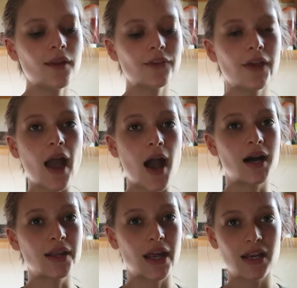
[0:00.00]
So yeah,
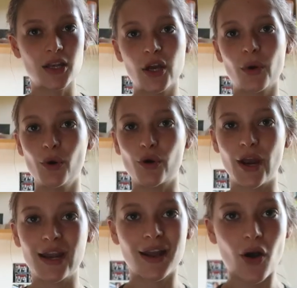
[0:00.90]
I'll then look at what
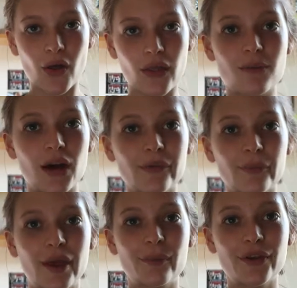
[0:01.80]
grade I got on the past
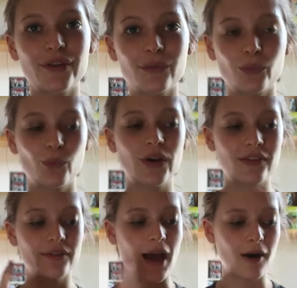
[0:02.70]
papers
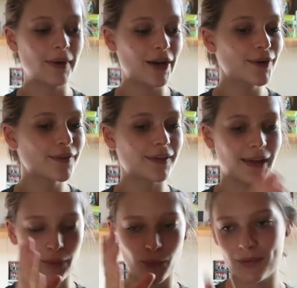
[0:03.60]
without my notes and
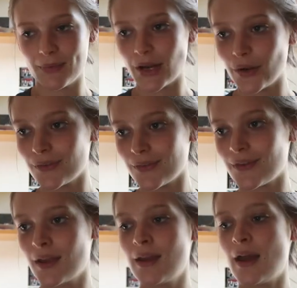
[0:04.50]
then with my notes,
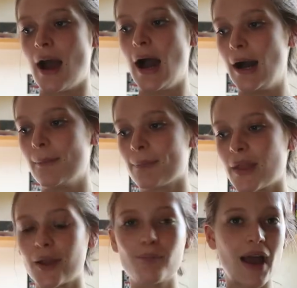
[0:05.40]

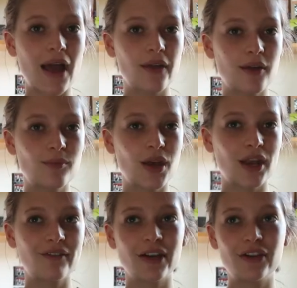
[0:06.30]
and compare them, and
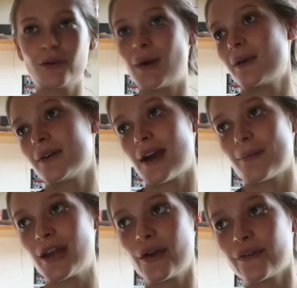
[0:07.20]
if I do well without
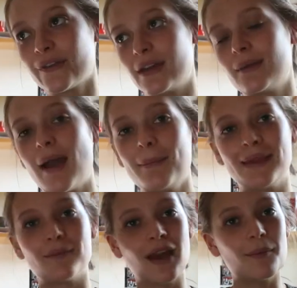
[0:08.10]
my notes, then I'm
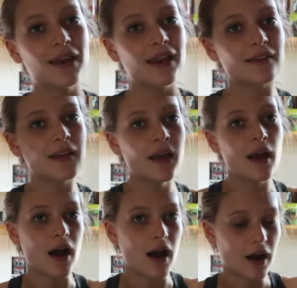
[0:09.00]
happy days.
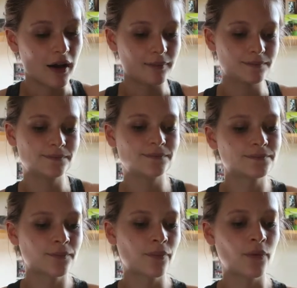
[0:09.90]

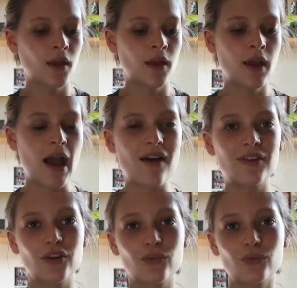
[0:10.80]

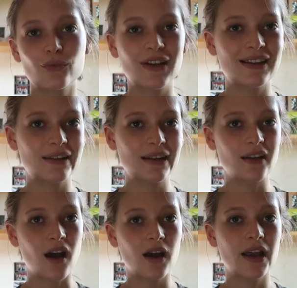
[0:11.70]
Having a realistic
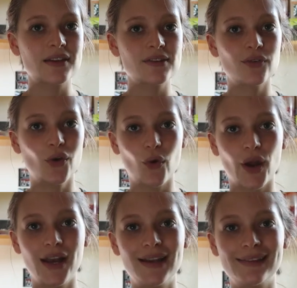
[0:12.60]
target for your
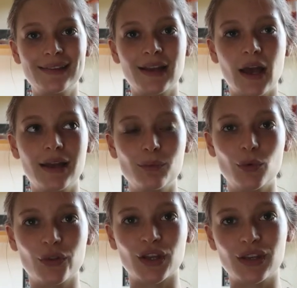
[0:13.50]
grade is an
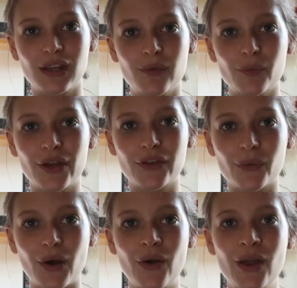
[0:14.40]
important thing to keep in mind as
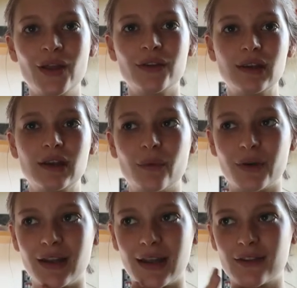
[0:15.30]
well. So you don't
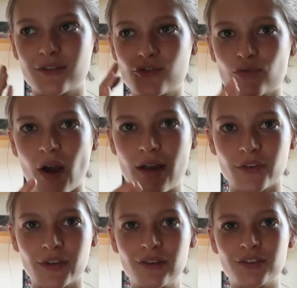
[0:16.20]
want to like drive
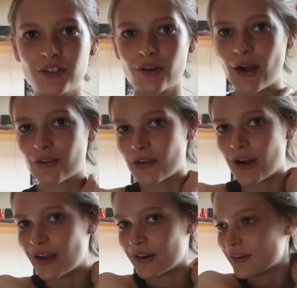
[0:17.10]
yourself into the ground
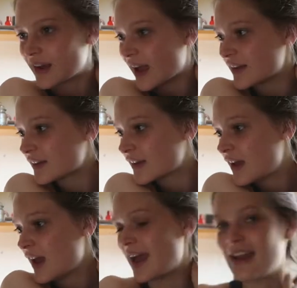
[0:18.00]
trying to get
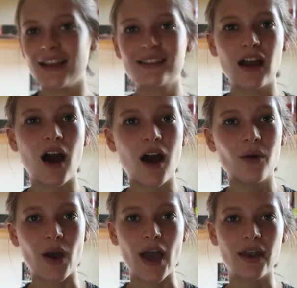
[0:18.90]
an A star
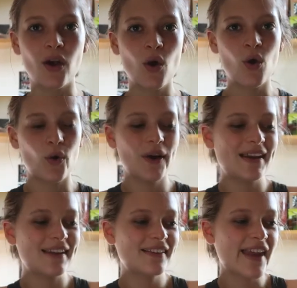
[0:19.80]
when all you
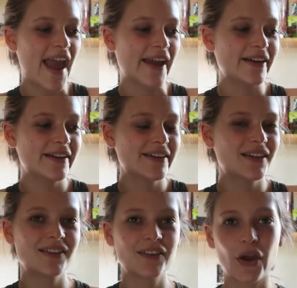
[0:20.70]
need is an A.
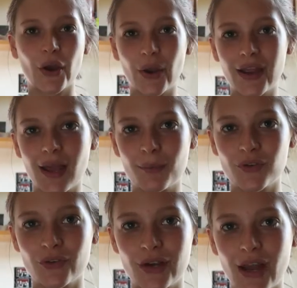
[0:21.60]
So in
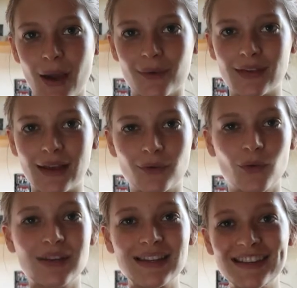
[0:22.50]
chemistry I was like,
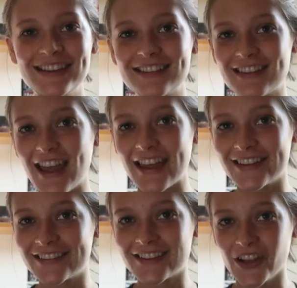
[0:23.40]
all I need is an
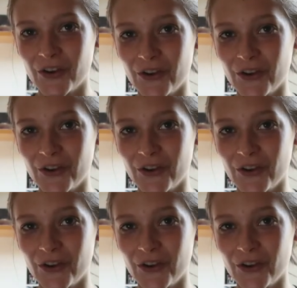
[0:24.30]
A, so